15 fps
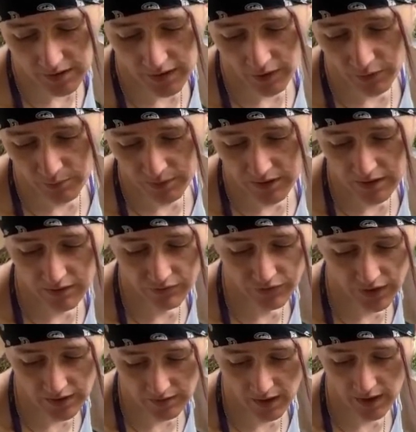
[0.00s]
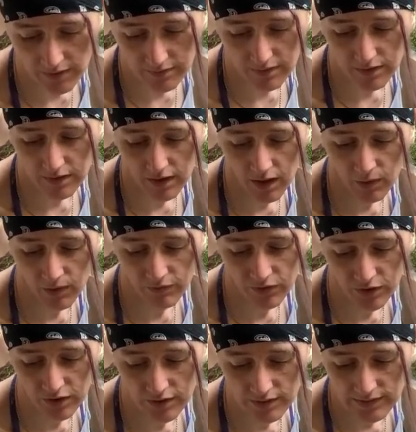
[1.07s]
That would be fantastic.
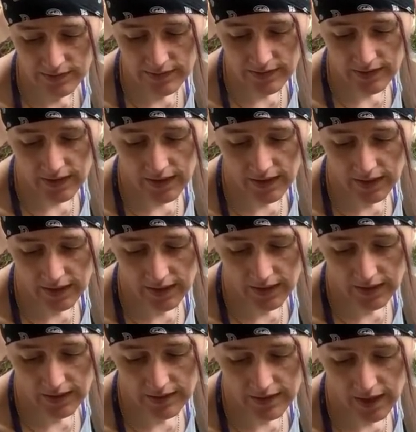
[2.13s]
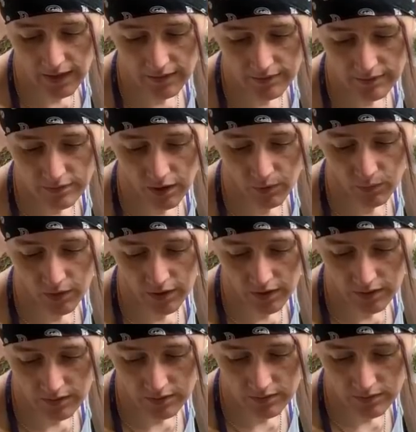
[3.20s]
However, yeah, not working.